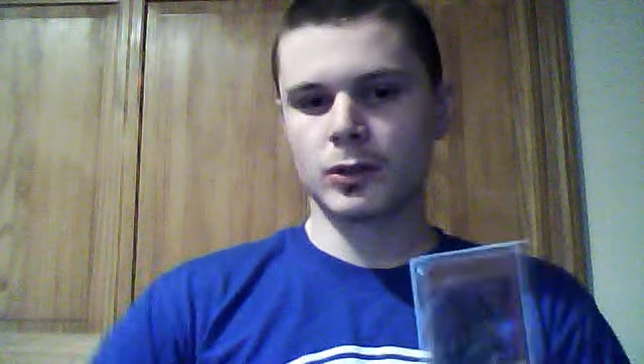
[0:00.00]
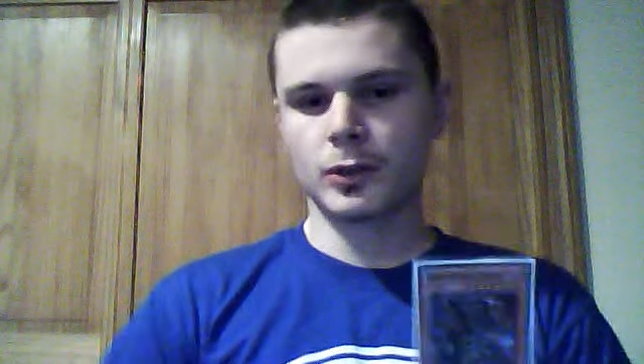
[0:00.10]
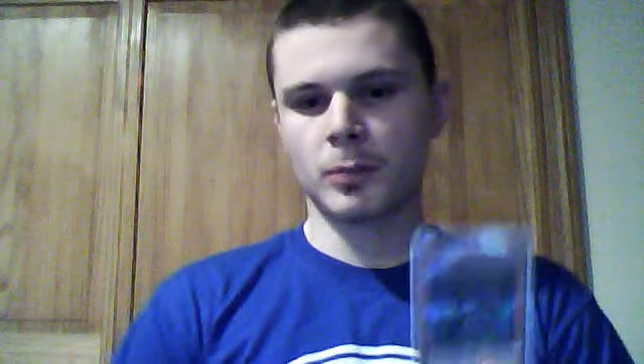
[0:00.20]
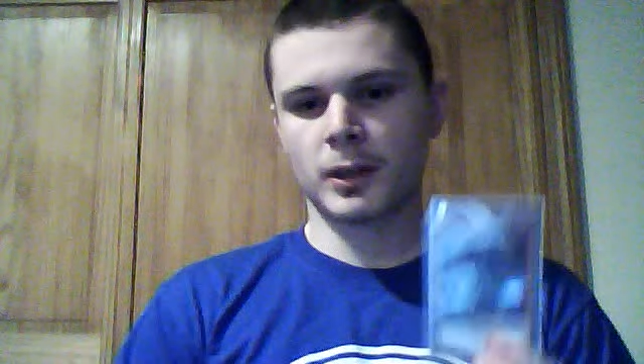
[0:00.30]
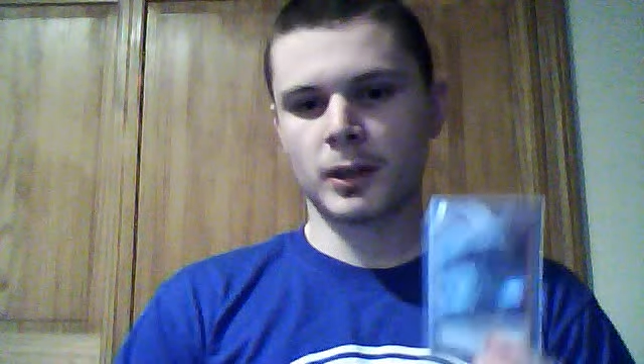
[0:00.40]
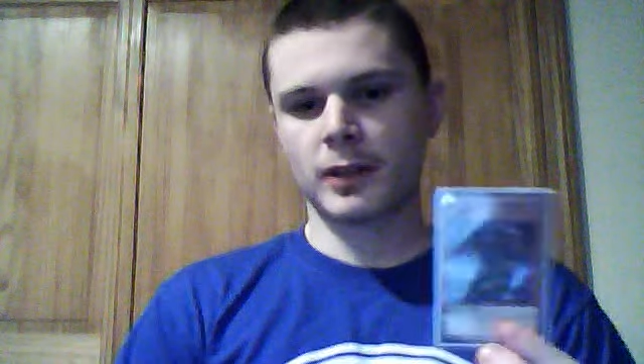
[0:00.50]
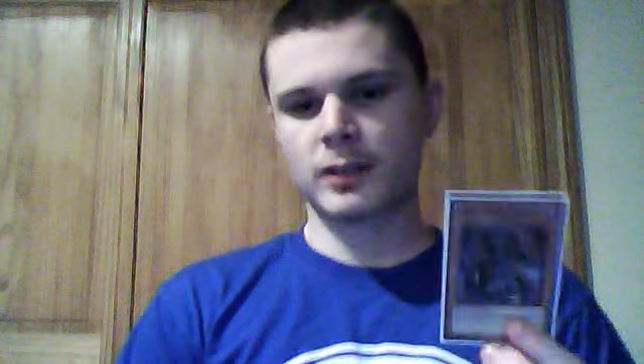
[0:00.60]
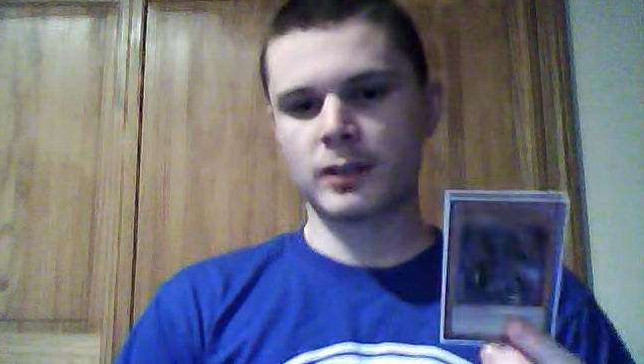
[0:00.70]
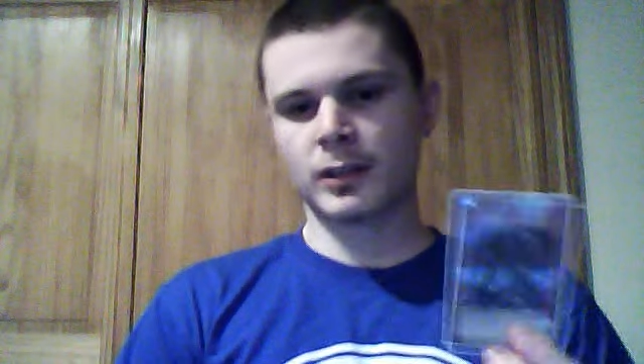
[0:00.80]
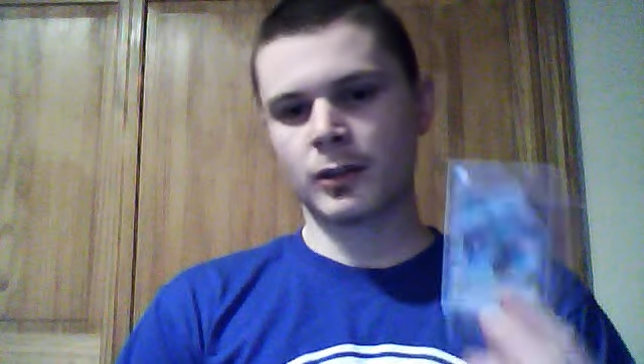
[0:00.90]
You're putting things
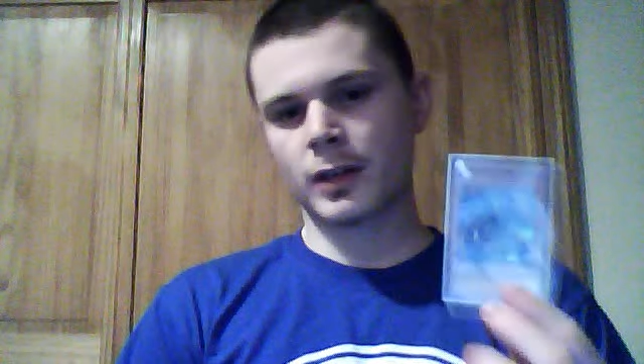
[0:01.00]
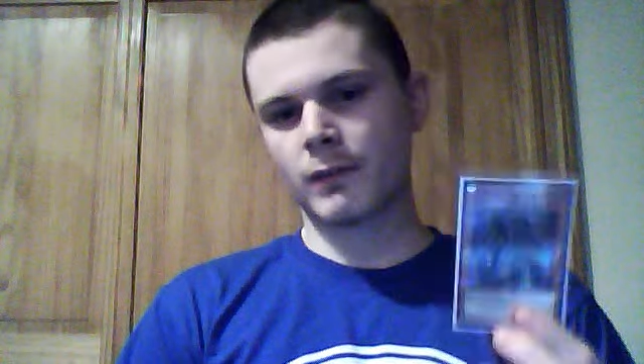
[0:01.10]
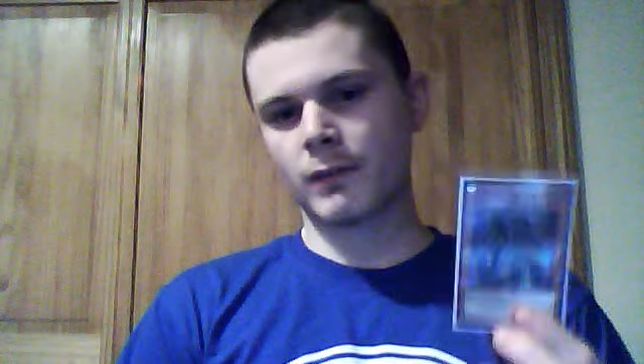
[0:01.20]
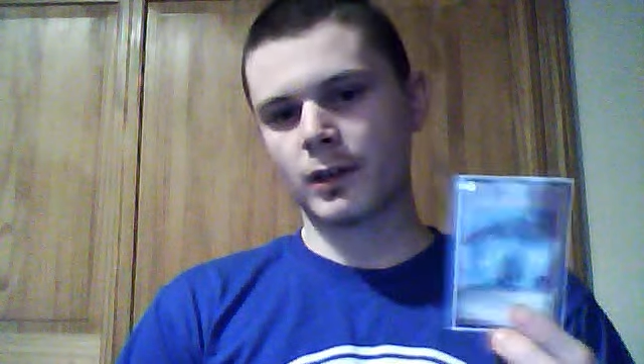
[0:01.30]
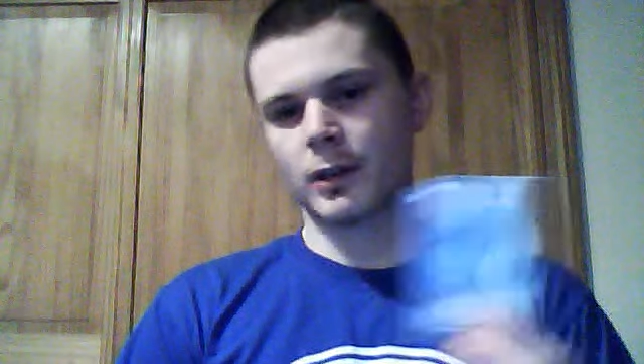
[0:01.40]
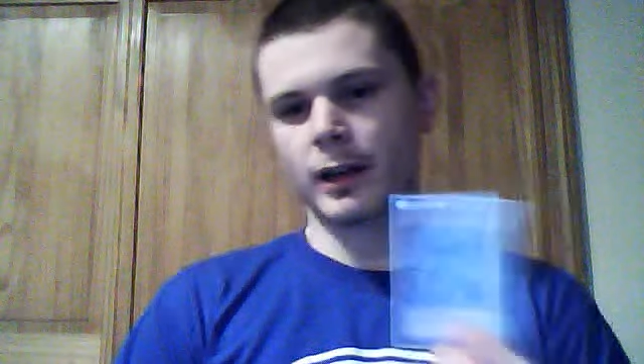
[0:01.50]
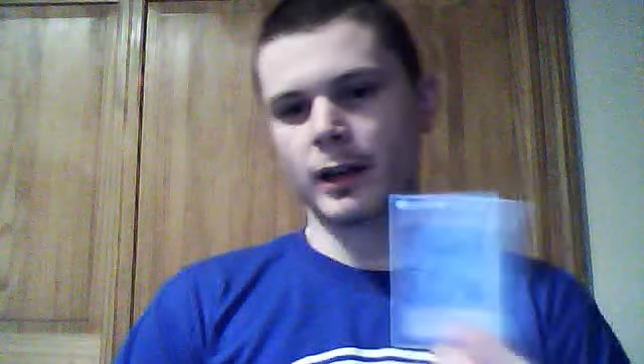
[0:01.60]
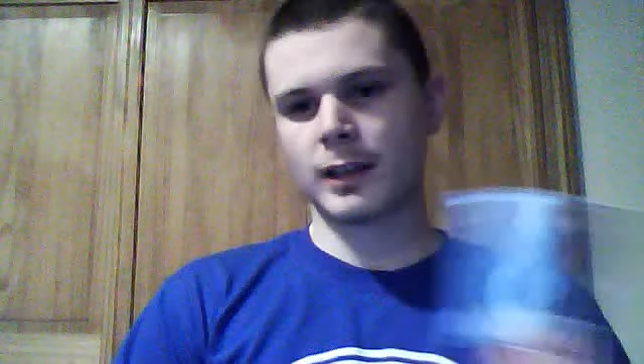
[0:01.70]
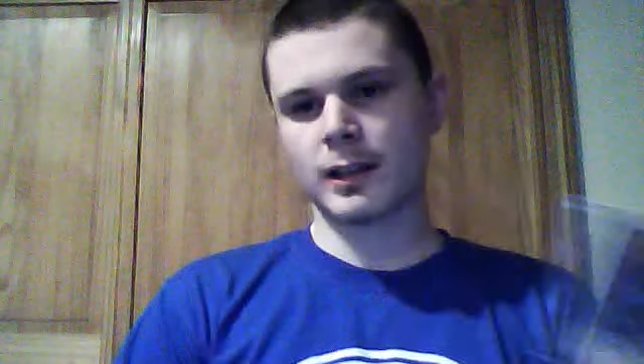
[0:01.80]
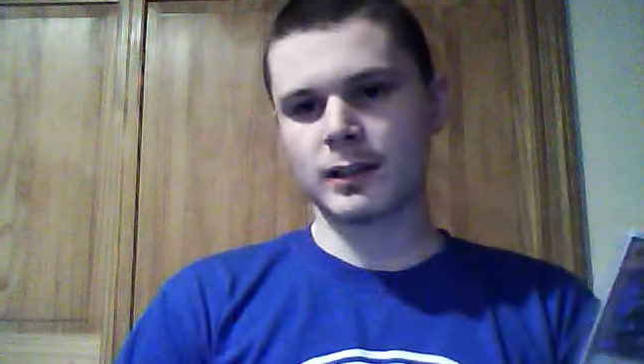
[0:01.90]
in your graveyard. You're
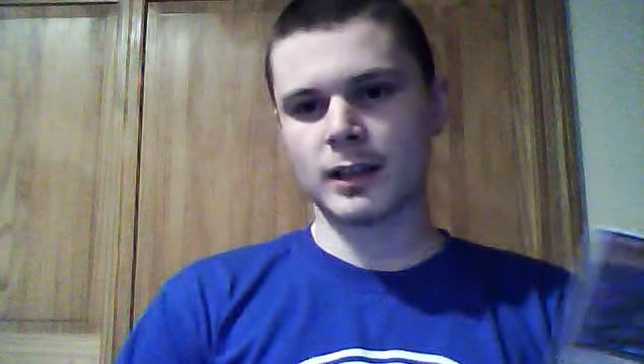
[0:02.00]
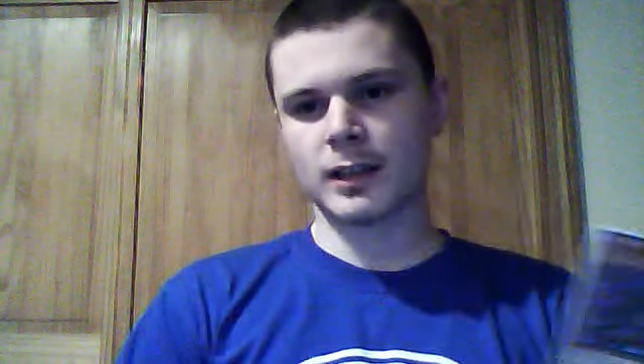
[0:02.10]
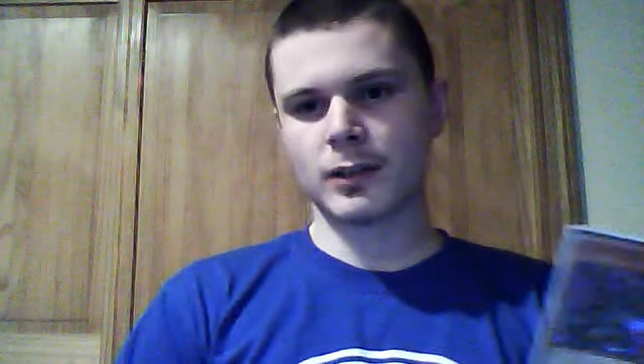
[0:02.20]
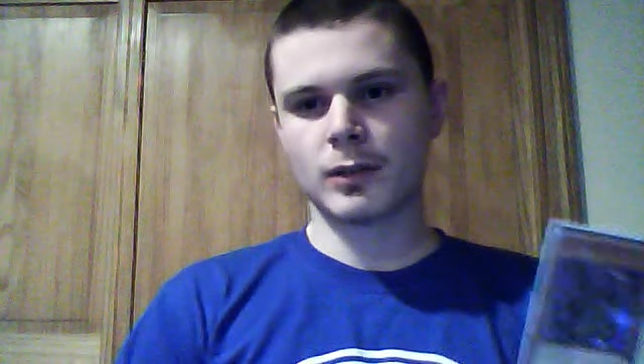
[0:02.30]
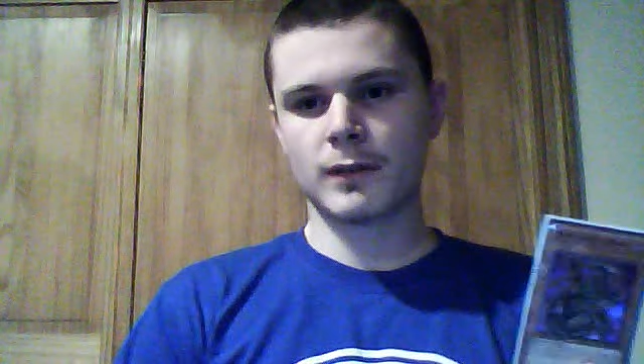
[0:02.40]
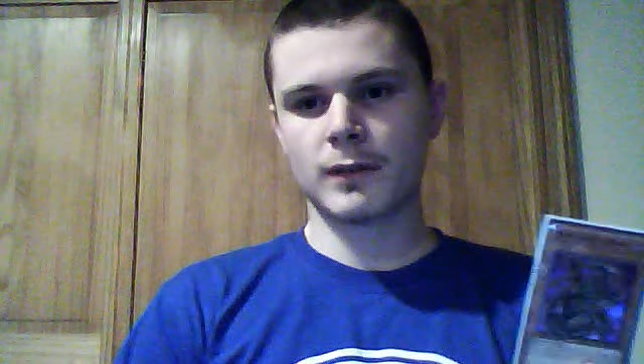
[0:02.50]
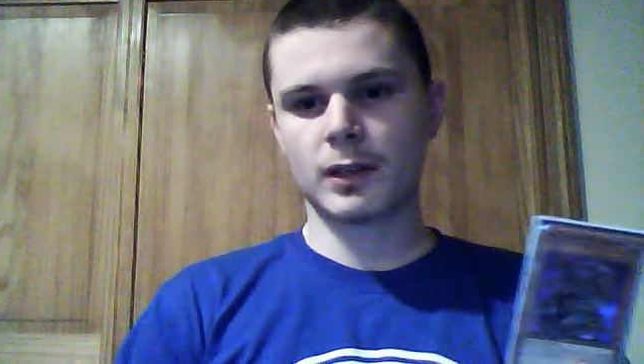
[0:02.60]
taking things out of the graveyard.